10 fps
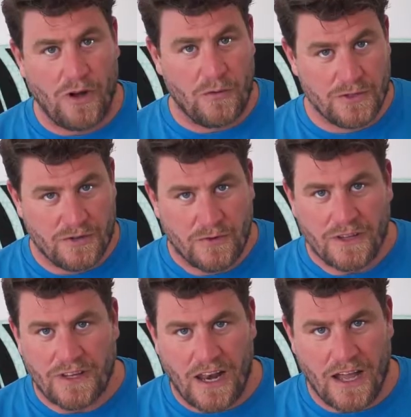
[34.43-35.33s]
Why would you
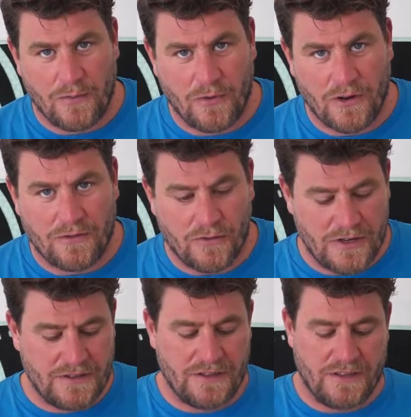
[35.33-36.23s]
want a light board? For
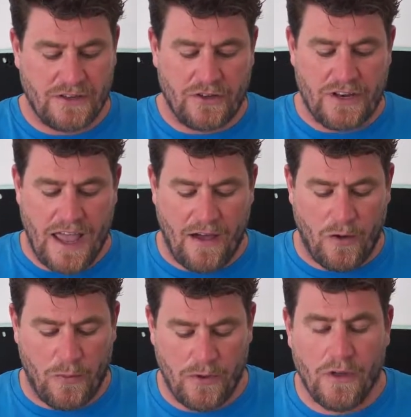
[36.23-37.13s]
instance, it could
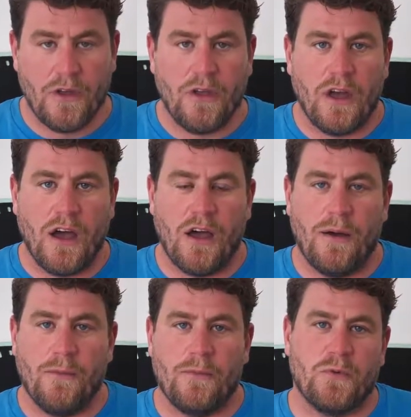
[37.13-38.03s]
help
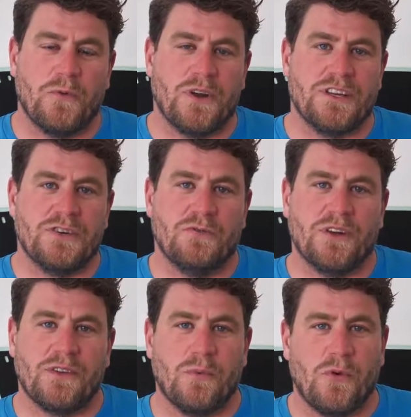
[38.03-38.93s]
when you
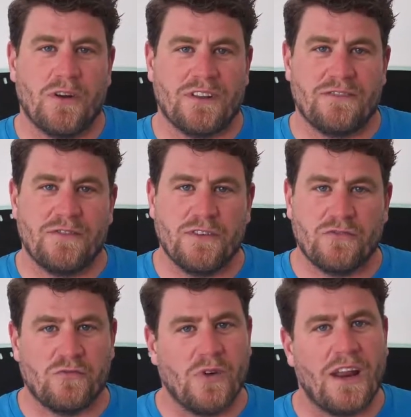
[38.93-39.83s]
want a board that
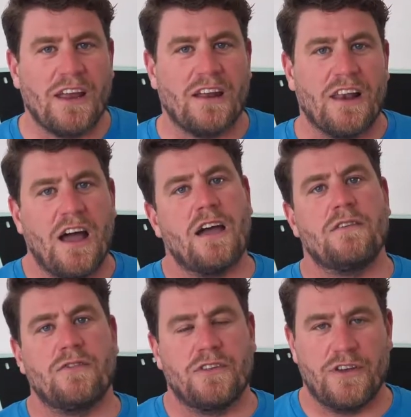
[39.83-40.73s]
feels really
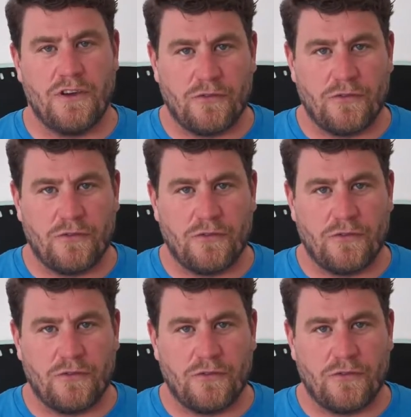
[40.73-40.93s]
alive under your